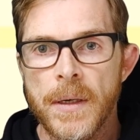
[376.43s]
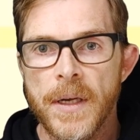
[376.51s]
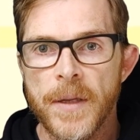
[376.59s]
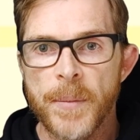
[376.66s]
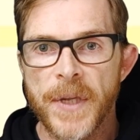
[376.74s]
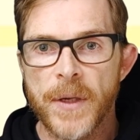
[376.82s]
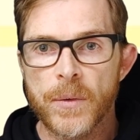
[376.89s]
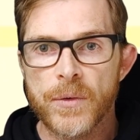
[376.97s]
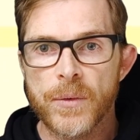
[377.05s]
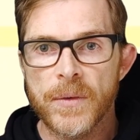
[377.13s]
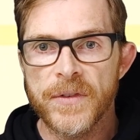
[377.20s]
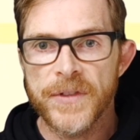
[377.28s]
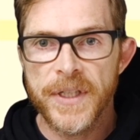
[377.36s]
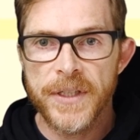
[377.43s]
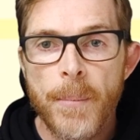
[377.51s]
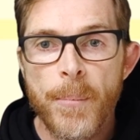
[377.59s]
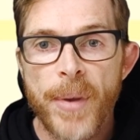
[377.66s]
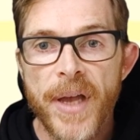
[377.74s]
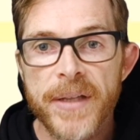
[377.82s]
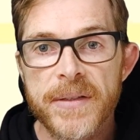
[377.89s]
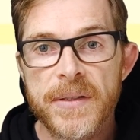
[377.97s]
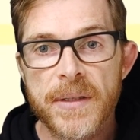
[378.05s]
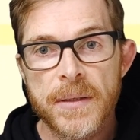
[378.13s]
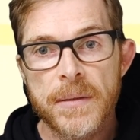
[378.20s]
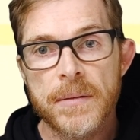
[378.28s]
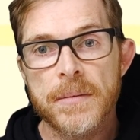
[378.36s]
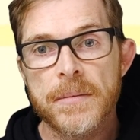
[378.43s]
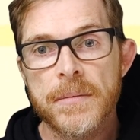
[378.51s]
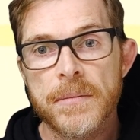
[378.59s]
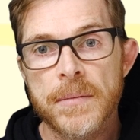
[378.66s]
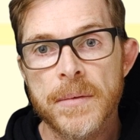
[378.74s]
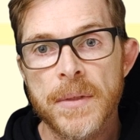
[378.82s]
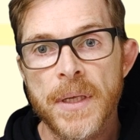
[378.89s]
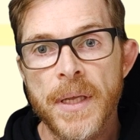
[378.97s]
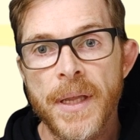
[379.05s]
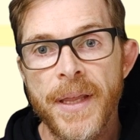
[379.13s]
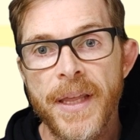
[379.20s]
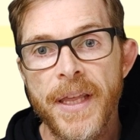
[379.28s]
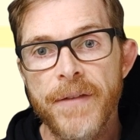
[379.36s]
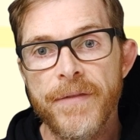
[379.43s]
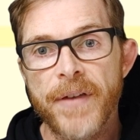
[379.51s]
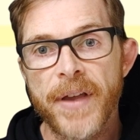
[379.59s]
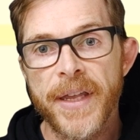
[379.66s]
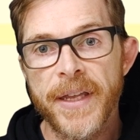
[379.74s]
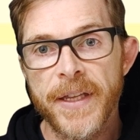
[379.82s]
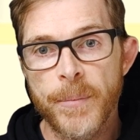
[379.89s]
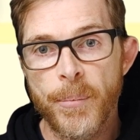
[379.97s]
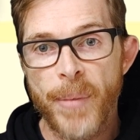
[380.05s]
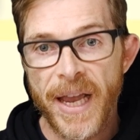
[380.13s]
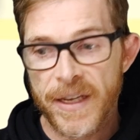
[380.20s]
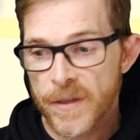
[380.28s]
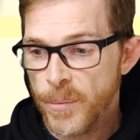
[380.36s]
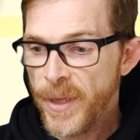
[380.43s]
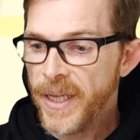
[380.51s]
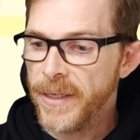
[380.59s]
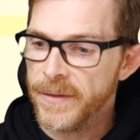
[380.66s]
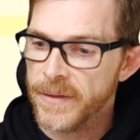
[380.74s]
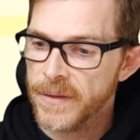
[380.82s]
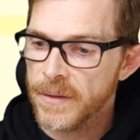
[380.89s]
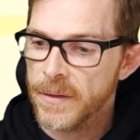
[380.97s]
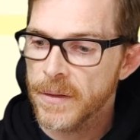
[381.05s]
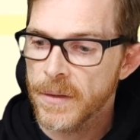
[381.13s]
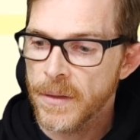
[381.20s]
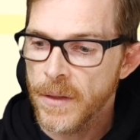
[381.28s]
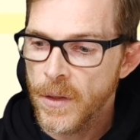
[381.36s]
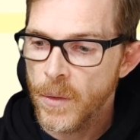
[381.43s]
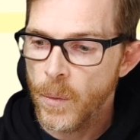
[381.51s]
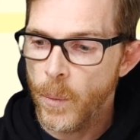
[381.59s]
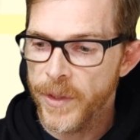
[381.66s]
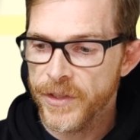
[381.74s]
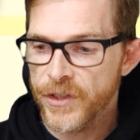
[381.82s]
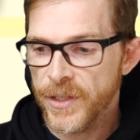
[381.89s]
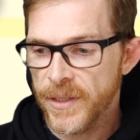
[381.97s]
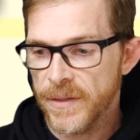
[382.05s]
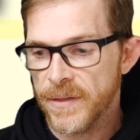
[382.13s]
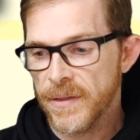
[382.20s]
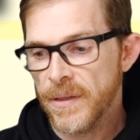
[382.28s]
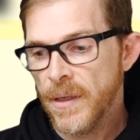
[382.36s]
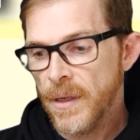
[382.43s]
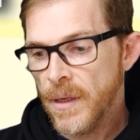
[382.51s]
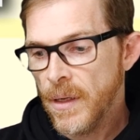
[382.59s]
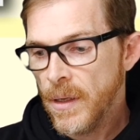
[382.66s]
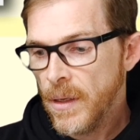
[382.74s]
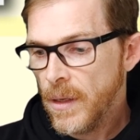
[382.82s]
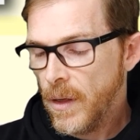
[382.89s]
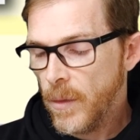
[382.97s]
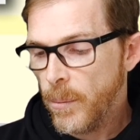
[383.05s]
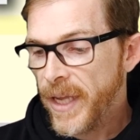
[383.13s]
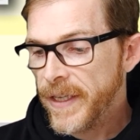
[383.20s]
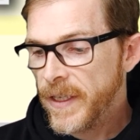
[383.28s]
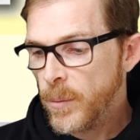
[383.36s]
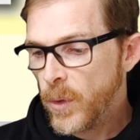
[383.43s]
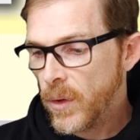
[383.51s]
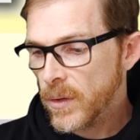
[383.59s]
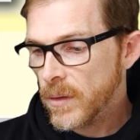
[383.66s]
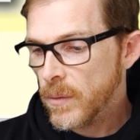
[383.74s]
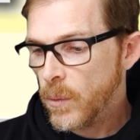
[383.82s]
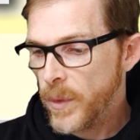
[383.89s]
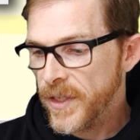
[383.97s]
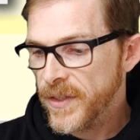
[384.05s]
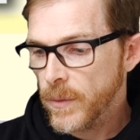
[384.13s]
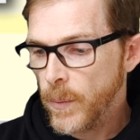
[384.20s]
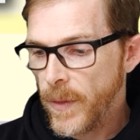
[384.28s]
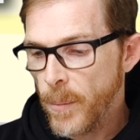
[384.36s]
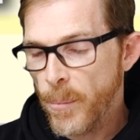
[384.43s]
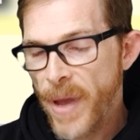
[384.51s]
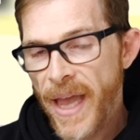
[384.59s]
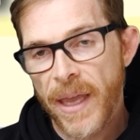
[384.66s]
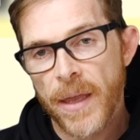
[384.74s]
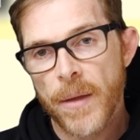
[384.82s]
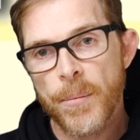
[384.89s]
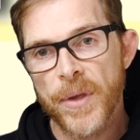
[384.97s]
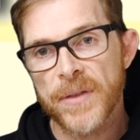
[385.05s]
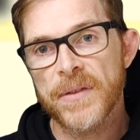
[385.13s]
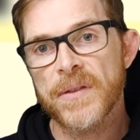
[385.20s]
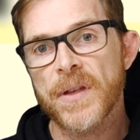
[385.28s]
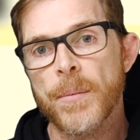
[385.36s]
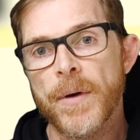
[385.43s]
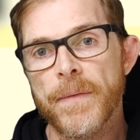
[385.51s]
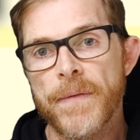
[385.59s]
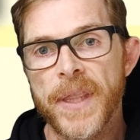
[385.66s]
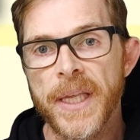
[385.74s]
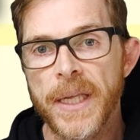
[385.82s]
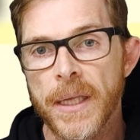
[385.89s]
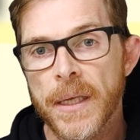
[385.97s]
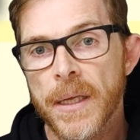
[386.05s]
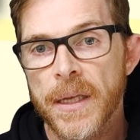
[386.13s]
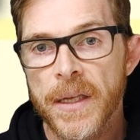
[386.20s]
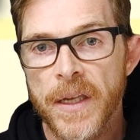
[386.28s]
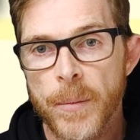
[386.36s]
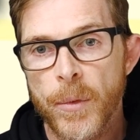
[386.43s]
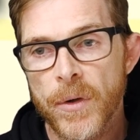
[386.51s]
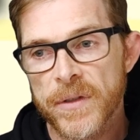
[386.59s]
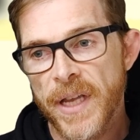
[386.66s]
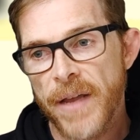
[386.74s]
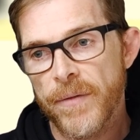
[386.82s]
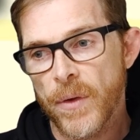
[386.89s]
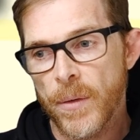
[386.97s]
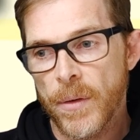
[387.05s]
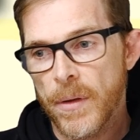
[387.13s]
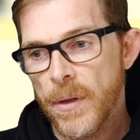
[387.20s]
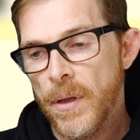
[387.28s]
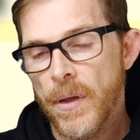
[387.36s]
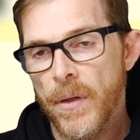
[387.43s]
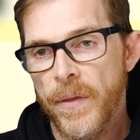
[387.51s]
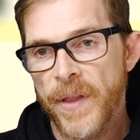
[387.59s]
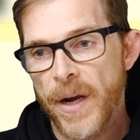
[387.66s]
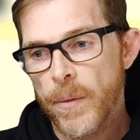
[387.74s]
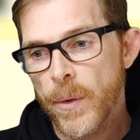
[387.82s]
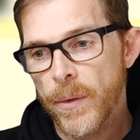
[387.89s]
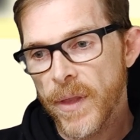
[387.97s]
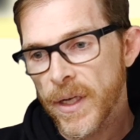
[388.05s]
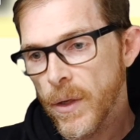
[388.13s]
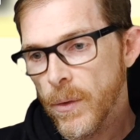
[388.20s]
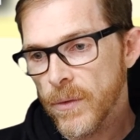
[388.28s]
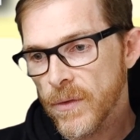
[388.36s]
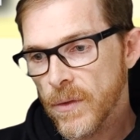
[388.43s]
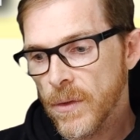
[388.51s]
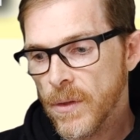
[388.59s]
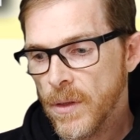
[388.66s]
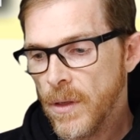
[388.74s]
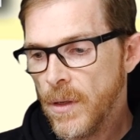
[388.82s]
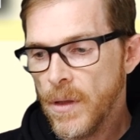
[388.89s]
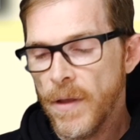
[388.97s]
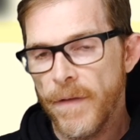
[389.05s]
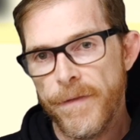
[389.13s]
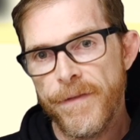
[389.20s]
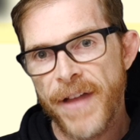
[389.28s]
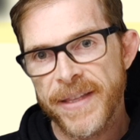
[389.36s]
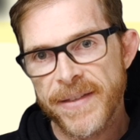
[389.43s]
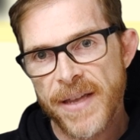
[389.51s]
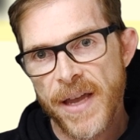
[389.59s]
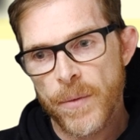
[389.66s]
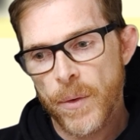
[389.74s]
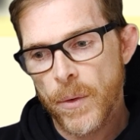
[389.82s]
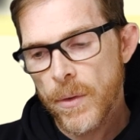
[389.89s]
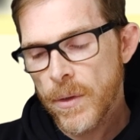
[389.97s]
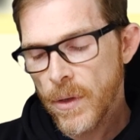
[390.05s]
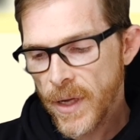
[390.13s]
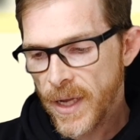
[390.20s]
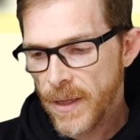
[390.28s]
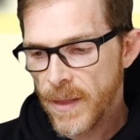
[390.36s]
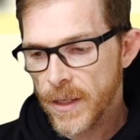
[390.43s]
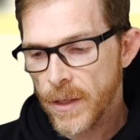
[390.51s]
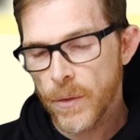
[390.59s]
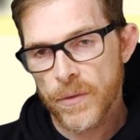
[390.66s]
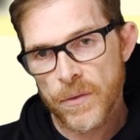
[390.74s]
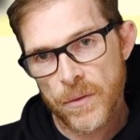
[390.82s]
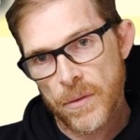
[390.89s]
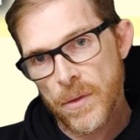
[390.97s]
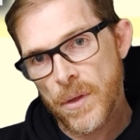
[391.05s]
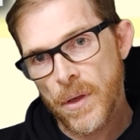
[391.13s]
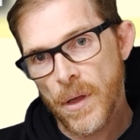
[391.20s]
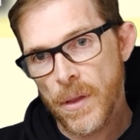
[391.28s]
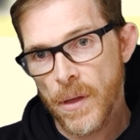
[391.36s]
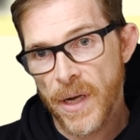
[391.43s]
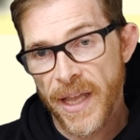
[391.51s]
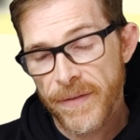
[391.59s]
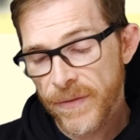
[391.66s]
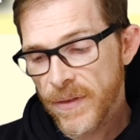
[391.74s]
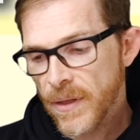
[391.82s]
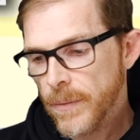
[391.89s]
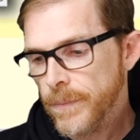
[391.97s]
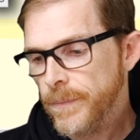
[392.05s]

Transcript: Let me Control Z, but if I hit backspace, which is on my keyboard written with a back, but some of the keyboards have an arrow that goes, a fat arrow, okay, that goes on the left.